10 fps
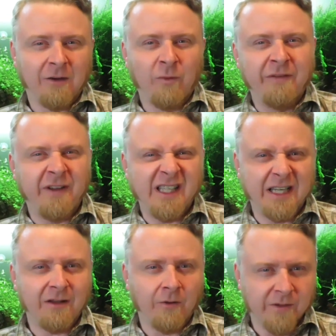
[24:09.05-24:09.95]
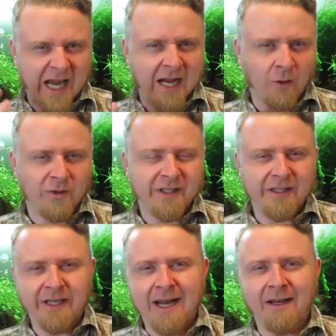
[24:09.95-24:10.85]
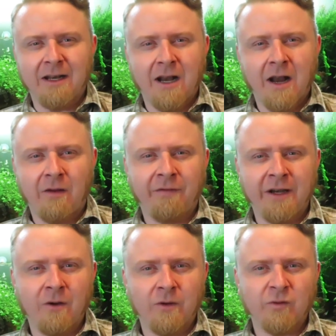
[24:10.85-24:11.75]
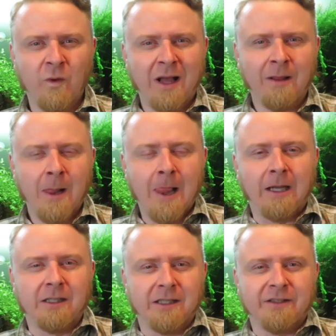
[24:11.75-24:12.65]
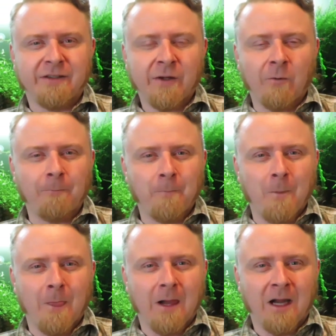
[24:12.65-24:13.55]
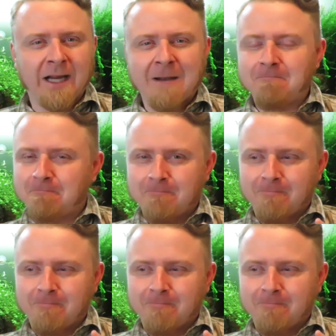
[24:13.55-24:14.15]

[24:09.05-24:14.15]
revisit those adequacies again in another video as well. So again,